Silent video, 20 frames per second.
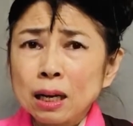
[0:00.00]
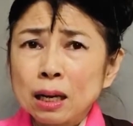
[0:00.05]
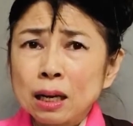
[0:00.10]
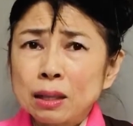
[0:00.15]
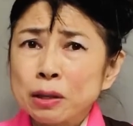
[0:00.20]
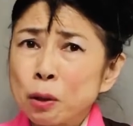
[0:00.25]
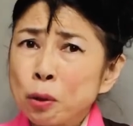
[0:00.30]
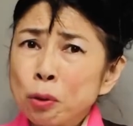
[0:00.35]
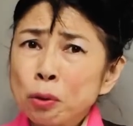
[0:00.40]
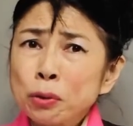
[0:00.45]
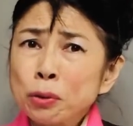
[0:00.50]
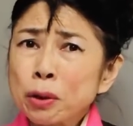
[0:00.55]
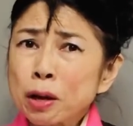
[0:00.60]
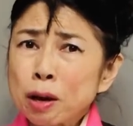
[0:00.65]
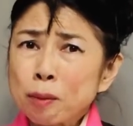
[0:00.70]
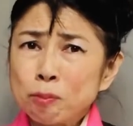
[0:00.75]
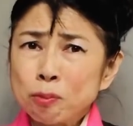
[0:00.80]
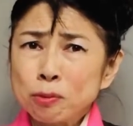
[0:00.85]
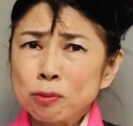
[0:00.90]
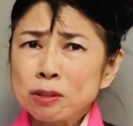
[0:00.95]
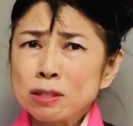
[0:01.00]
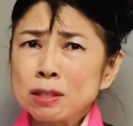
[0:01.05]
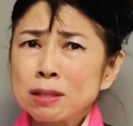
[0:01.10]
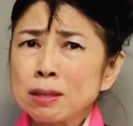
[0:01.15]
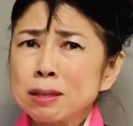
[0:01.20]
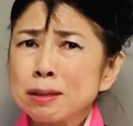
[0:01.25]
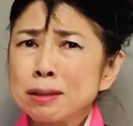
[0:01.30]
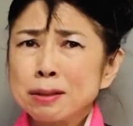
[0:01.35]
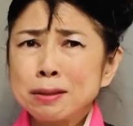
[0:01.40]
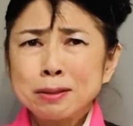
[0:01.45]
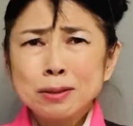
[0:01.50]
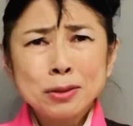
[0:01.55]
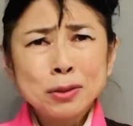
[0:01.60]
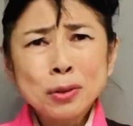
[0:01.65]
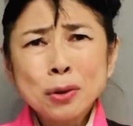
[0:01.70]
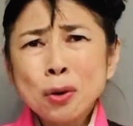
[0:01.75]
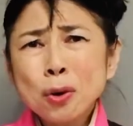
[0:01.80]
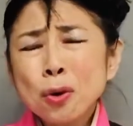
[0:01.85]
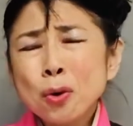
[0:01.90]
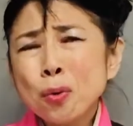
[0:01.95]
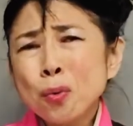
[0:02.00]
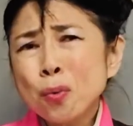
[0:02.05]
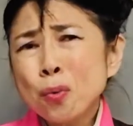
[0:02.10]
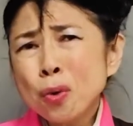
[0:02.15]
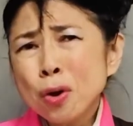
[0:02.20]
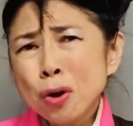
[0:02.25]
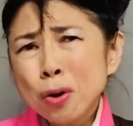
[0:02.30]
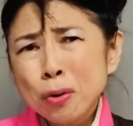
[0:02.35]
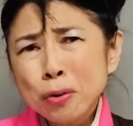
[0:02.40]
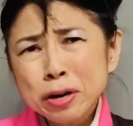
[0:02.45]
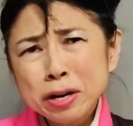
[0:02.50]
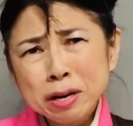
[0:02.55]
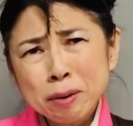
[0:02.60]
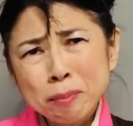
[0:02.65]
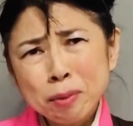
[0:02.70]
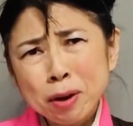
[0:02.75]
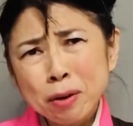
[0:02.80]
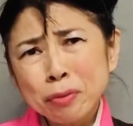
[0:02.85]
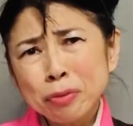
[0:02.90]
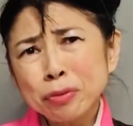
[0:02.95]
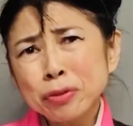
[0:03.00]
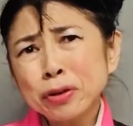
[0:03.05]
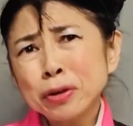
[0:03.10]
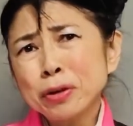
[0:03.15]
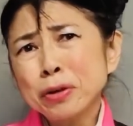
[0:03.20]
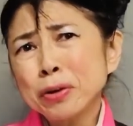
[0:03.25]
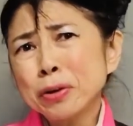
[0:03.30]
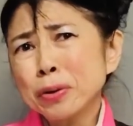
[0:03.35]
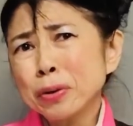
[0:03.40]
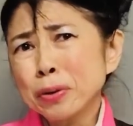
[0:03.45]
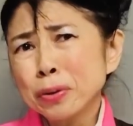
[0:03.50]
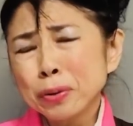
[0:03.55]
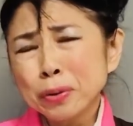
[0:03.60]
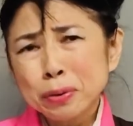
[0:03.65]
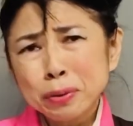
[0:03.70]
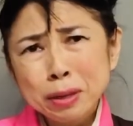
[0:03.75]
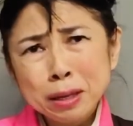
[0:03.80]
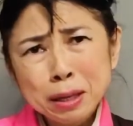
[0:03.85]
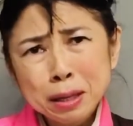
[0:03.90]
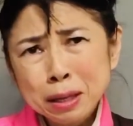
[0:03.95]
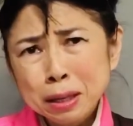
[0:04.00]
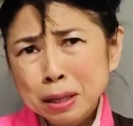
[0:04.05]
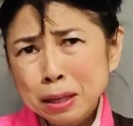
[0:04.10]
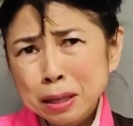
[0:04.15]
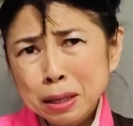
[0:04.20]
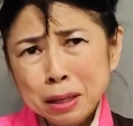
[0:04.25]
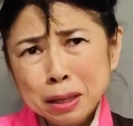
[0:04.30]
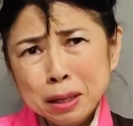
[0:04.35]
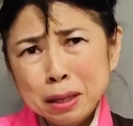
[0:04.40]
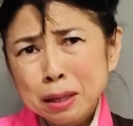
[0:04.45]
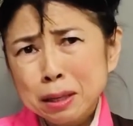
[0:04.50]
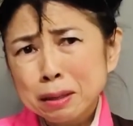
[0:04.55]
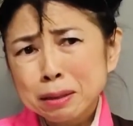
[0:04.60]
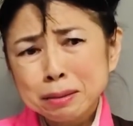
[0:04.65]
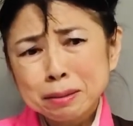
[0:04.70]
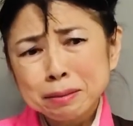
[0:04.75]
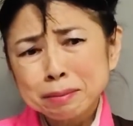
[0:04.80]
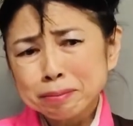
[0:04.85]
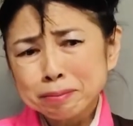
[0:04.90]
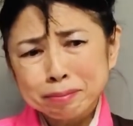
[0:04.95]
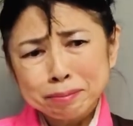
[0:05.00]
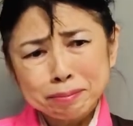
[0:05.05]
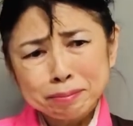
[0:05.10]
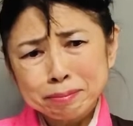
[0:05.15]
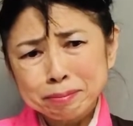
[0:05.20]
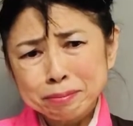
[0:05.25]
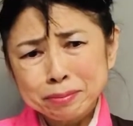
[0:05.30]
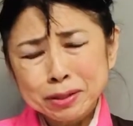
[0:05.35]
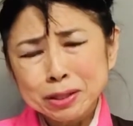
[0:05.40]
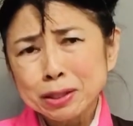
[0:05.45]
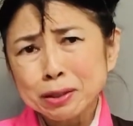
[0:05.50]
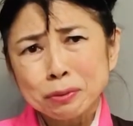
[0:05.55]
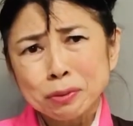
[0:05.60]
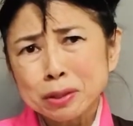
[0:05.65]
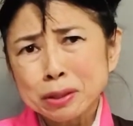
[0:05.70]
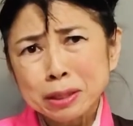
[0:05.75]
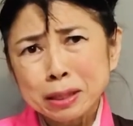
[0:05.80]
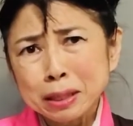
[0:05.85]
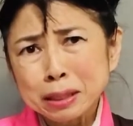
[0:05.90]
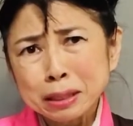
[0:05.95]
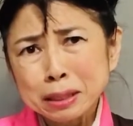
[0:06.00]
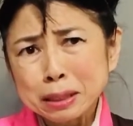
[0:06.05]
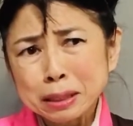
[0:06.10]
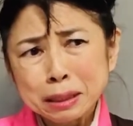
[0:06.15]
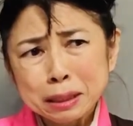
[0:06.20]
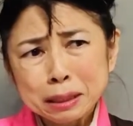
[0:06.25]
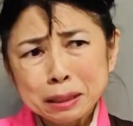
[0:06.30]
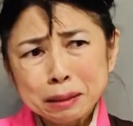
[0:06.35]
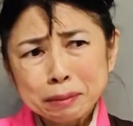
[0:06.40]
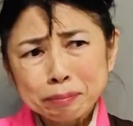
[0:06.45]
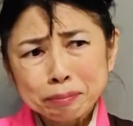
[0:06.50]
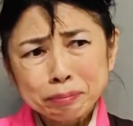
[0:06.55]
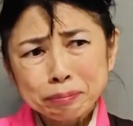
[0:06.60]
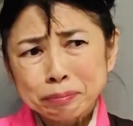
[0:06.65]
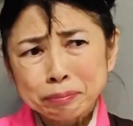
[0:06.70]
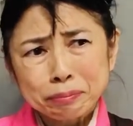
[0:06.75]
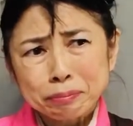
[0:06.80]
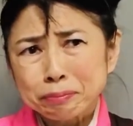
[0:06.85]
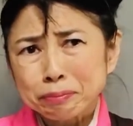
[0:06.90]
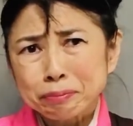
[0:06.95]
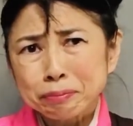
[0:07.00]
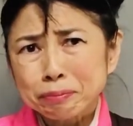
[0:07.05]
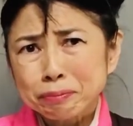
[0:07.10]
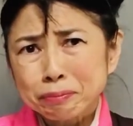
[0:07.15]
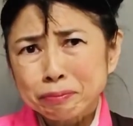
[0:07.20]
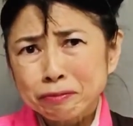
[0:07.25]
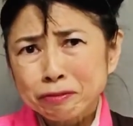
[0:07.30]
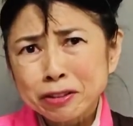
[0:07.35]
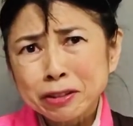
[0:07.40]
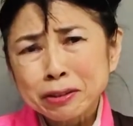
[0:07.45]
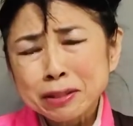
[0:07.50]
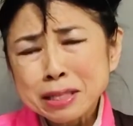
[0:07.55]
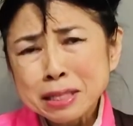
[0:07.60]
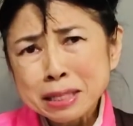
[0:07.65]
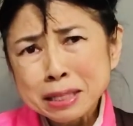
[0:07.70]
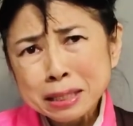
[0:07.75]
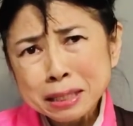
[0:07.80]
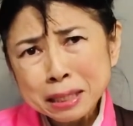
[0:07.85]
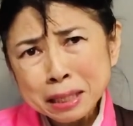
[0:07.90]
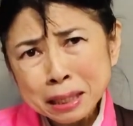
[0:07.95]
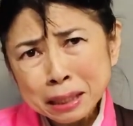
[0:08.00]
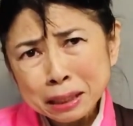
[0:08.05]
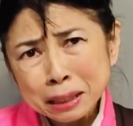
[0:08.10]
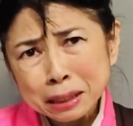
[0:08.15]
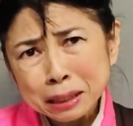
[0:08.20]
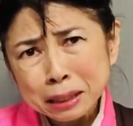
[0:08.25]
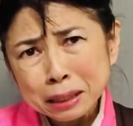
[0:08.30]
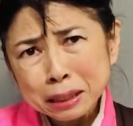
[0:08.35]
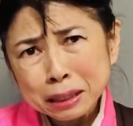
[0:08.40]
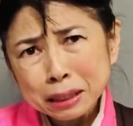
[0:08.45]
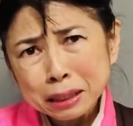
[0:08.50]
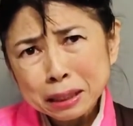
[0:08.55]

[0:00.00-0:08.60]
The old couple was so worried about the girl that she will get very sick.